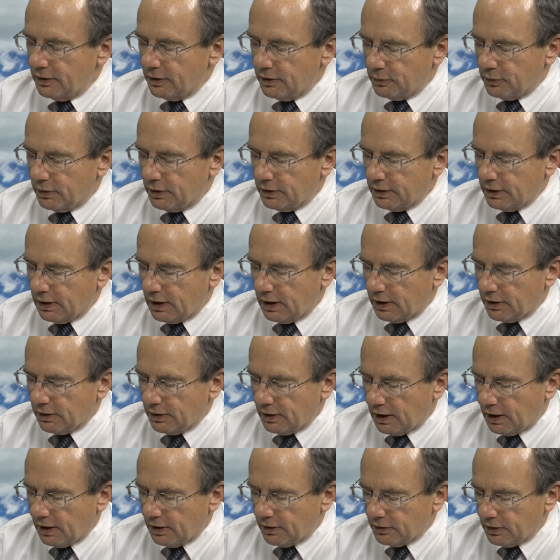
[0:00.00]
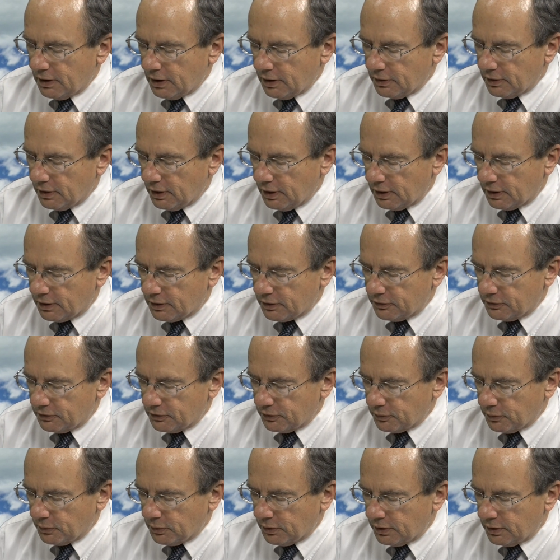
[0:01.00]
The one that I like is
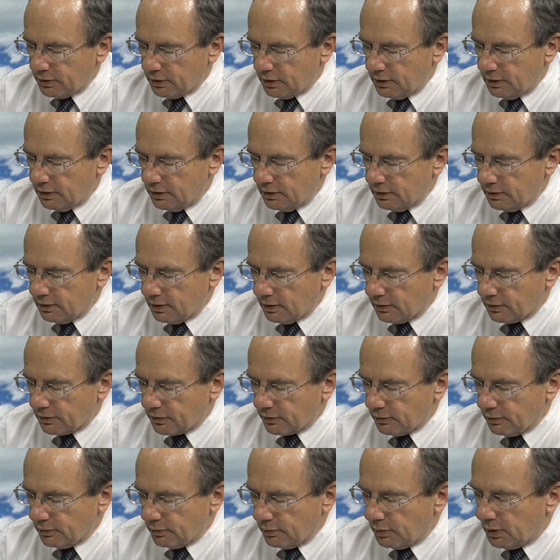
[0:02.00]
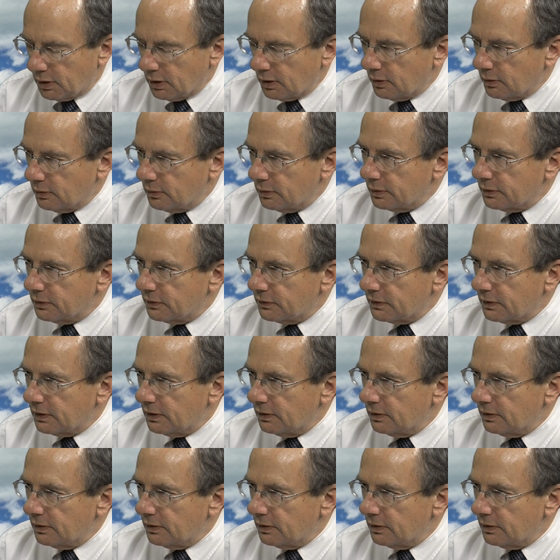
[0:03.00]
the one Arthur Romalo was